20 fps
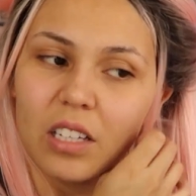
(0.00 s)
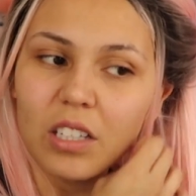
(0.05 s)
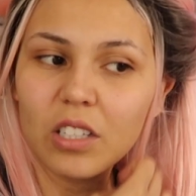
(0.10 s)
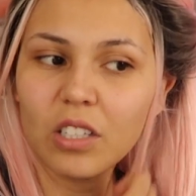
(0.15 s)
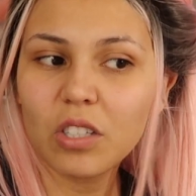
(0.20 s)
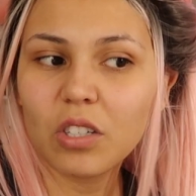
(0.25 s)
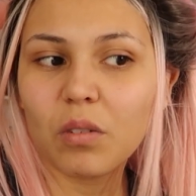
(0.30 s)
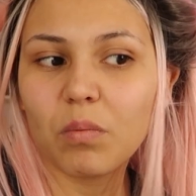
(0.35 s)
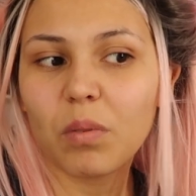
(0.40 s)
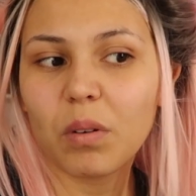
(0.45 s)

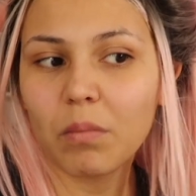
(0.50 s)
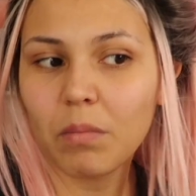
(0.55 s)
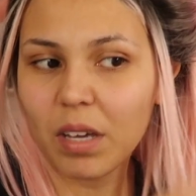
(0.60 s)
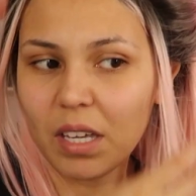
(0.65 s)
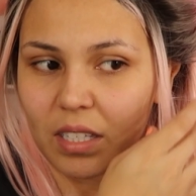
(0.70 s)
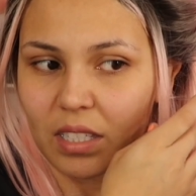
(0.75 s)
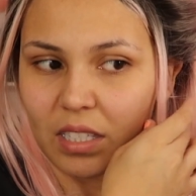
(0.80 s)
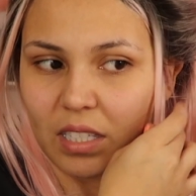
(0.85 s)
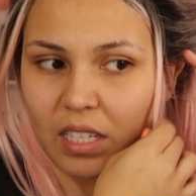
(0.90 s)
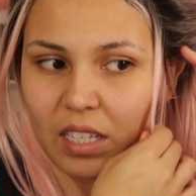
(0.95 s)
Super
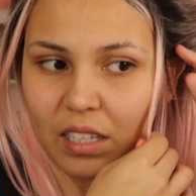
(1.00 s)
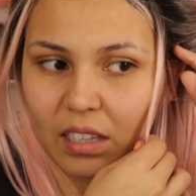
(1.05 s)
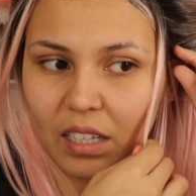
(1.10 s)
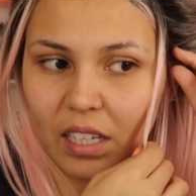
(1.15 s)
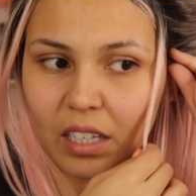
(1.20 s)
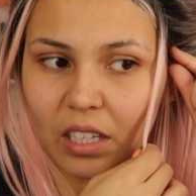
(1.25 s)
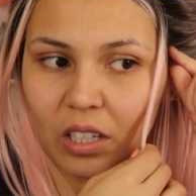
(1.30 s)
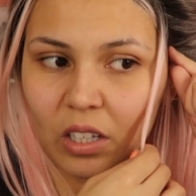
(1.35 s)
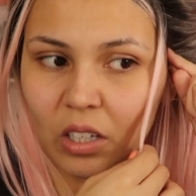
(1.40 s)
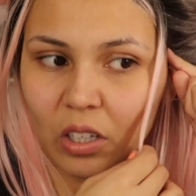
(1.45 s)
messy and
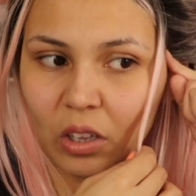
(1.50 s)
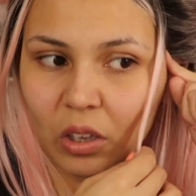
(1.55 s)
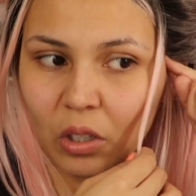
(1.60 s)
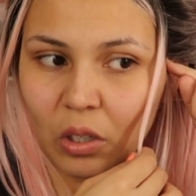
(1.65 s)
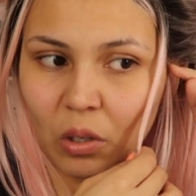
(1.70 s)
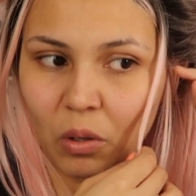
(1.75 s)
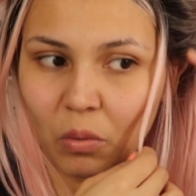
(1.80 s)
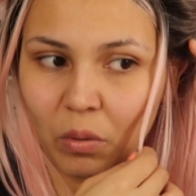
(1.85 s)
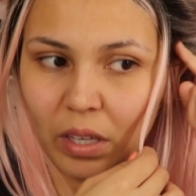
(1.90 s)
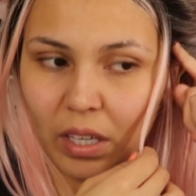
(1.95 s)
like
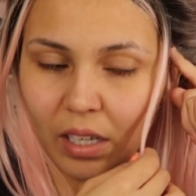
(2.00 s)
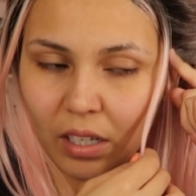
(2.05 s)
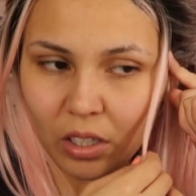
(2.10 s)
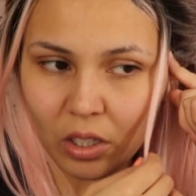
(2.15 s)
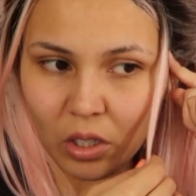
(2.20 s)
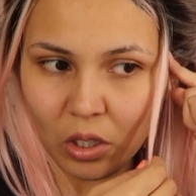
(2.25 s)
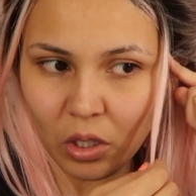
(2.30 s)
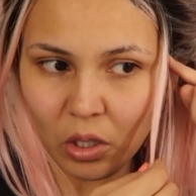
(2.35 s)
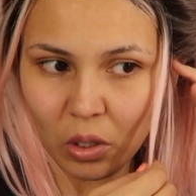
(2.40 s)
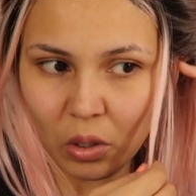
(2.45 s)
gluey
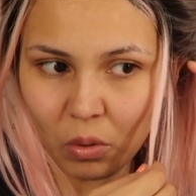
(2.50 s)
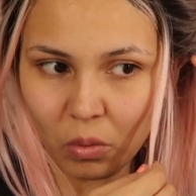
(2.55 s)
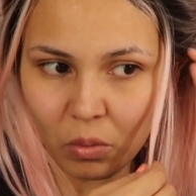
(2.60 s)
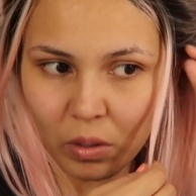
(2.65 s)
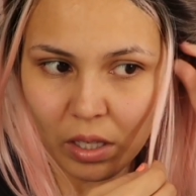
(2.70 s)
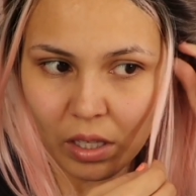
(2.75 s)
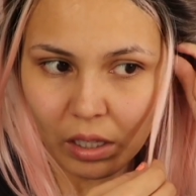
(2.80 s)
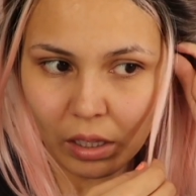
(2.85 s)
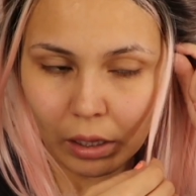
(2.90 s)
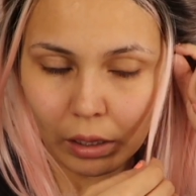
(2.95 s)
and
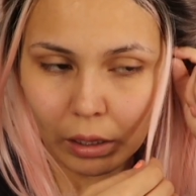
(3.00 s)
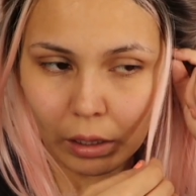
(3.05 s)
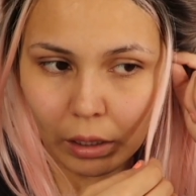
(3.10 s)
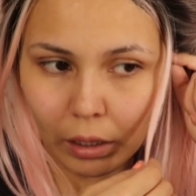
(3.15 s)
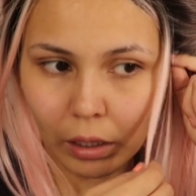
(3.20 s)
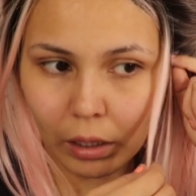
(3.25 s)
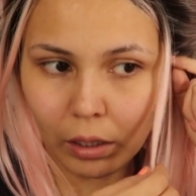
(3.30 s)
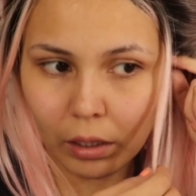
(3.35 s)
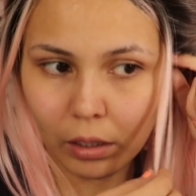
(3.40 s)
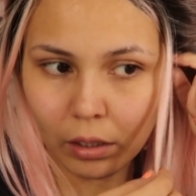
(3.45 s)
gooey,
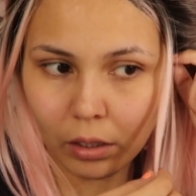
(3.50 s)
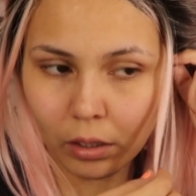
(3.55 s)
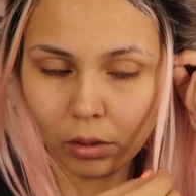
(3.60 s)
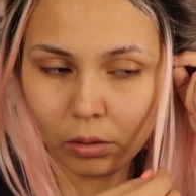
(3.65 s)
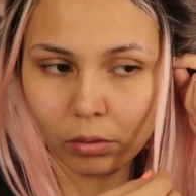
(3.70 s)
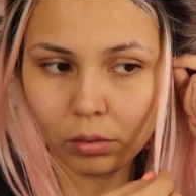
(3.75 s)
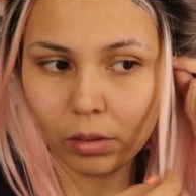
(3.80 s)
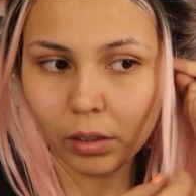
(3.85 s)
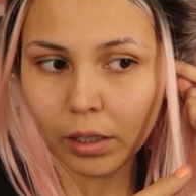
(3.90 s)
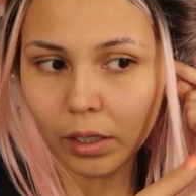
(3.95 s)
you
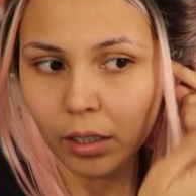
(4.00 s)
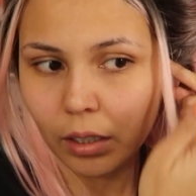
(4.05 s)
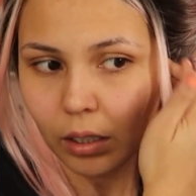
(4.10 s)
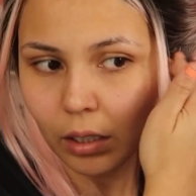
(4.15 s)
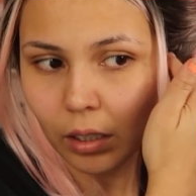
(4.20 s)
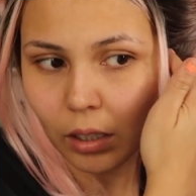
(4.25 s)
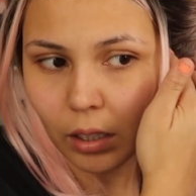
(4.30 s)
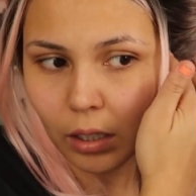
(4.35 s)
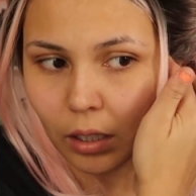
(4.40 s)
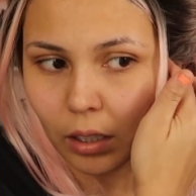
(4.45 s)
know, like
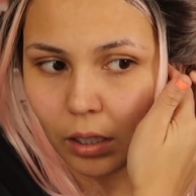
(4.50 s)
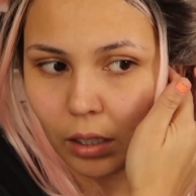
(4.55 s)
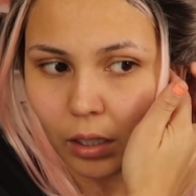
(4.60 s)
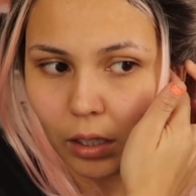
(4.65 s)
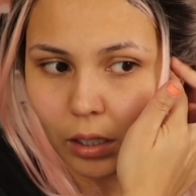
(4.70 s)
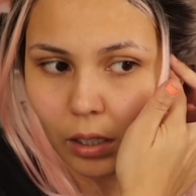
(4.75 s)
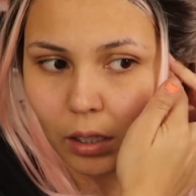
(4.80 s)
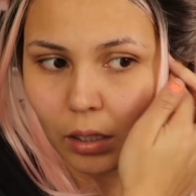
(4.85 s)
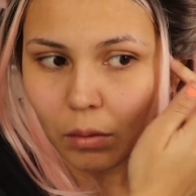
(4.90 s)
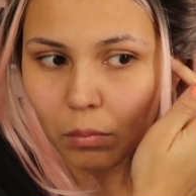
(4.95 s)

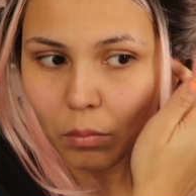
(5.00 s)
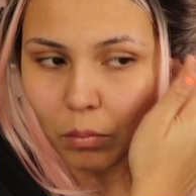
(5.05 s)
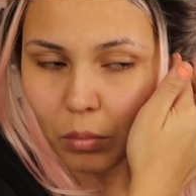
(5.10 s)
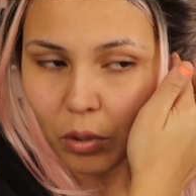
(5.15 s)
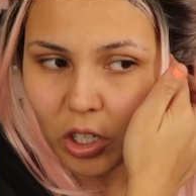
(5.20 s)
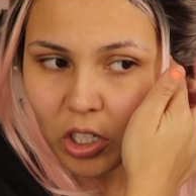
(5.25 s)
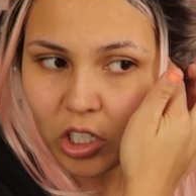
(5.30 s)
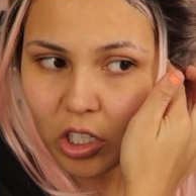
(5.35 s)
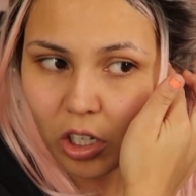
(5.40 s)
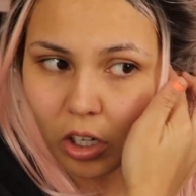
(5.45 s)

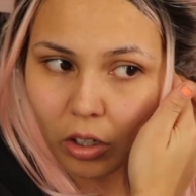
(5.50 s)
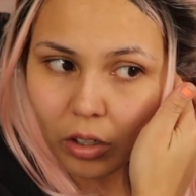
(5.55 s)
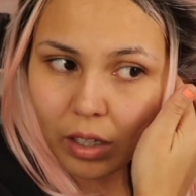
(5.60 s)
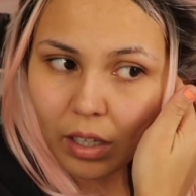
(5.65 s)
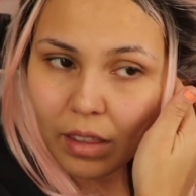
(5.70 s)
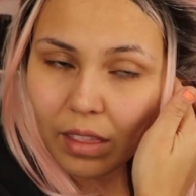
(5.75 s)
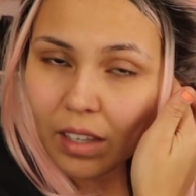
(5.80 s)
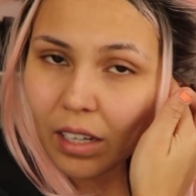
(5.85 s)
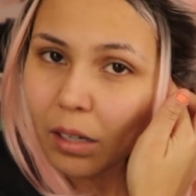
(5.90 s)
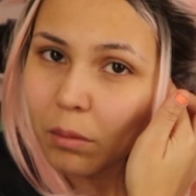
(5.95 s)
brush it on.
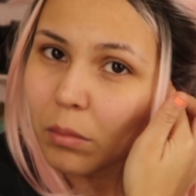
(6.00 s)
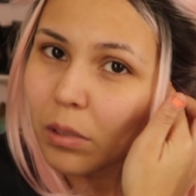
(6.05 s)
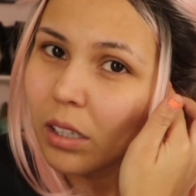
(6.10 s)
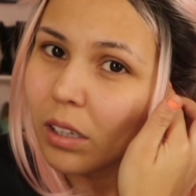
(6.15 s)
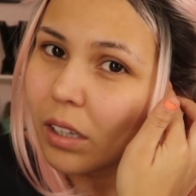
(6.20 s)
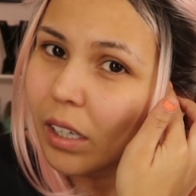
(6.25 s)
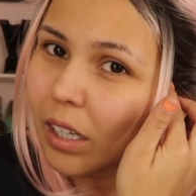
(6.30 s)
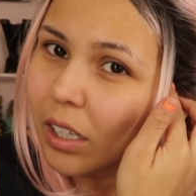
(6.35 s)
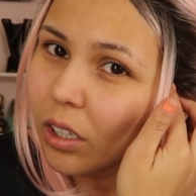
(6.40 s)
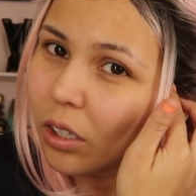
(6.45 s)
And then I'm
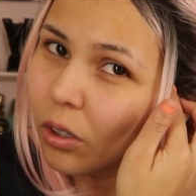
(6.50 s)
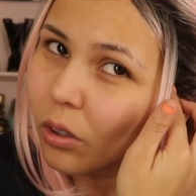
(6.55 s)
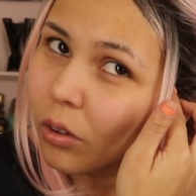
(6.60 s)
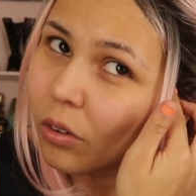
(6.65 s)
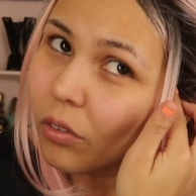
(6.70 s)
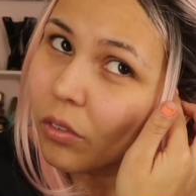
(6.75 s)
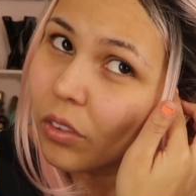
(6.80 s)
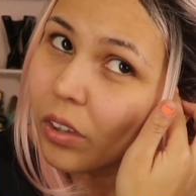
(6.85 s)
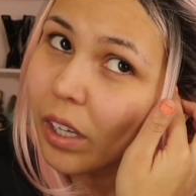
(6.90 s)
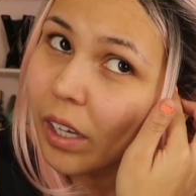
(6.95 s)
gonna let go
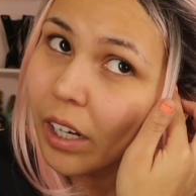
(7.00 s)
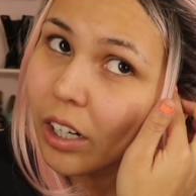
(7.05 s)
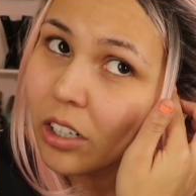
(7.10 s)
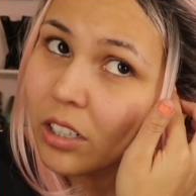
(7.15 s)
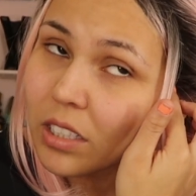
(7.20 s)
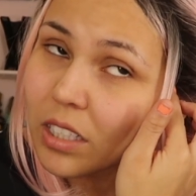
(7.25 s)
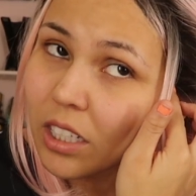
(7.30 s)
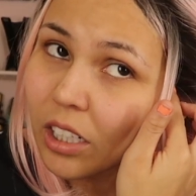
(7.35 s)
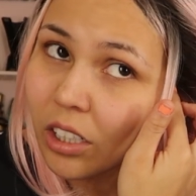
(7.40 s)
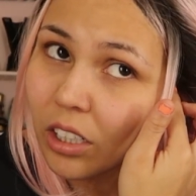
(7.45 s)
of the
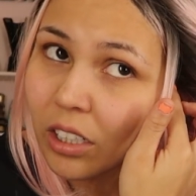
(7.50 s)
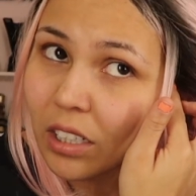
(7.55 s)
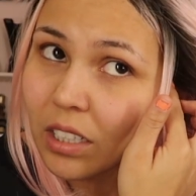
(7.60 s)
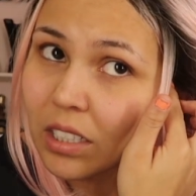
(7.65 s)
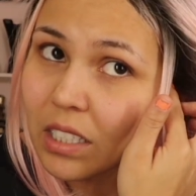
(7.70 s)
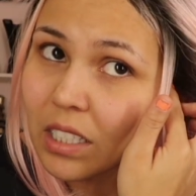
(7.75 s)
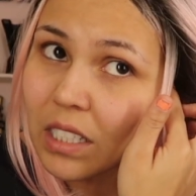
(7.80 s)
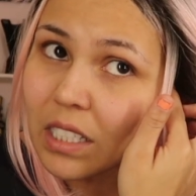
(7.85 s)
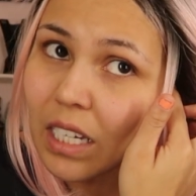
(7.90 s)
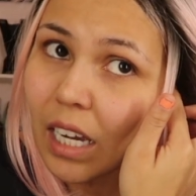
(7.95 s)
hairs here
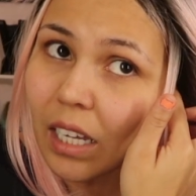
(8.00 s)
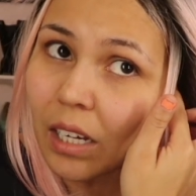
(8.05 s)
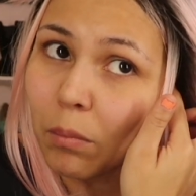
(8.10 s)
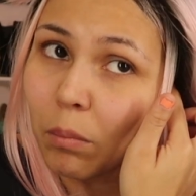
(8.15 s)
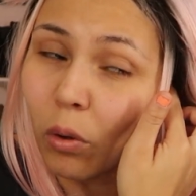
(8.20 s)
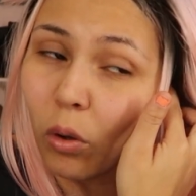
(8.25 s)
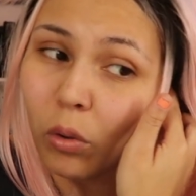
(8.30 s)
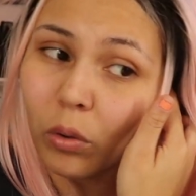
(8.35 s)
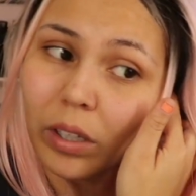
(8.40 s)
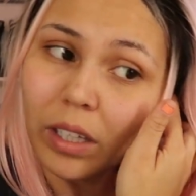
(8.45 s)
because it's kind
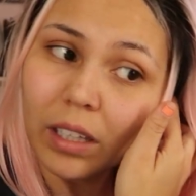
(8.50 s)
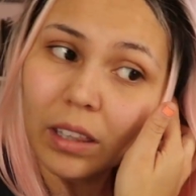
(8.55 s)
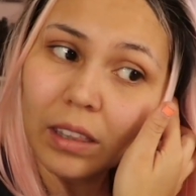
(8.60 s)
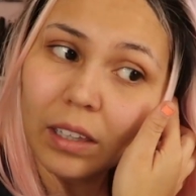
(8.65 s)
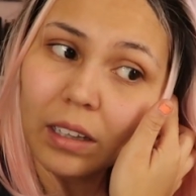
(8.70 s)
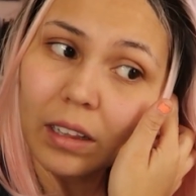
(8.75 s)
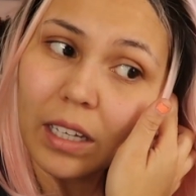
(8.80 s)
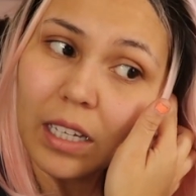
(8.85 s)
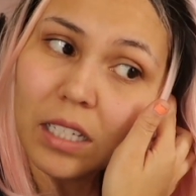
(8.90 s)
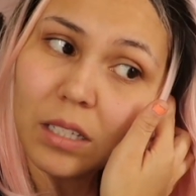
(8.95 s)
of pulling
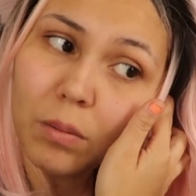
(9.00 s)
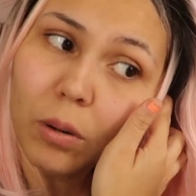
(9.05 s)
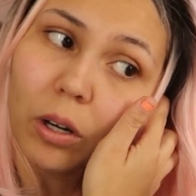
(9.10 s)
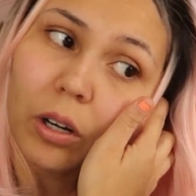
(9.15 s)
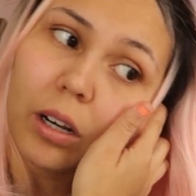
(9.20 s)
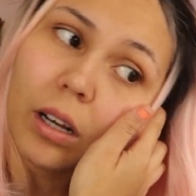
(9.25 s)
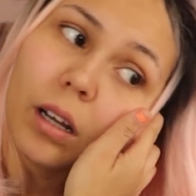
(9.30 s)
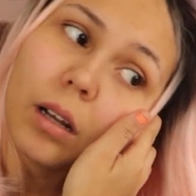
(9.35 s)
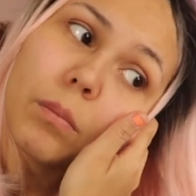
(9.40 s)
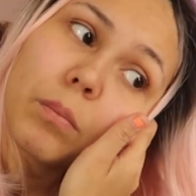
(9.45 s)
the lace
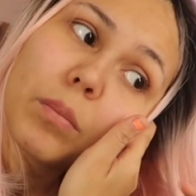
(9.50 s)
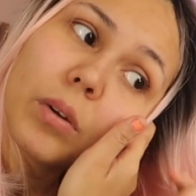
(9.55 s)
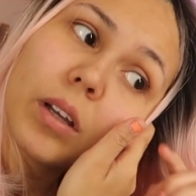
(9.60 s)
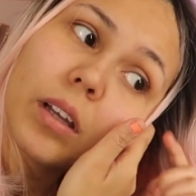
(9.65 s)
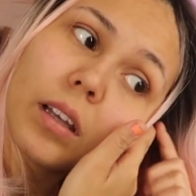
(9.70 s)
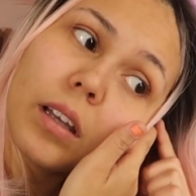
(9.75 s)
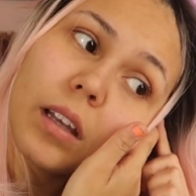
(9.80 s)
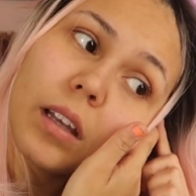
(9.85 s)
part up,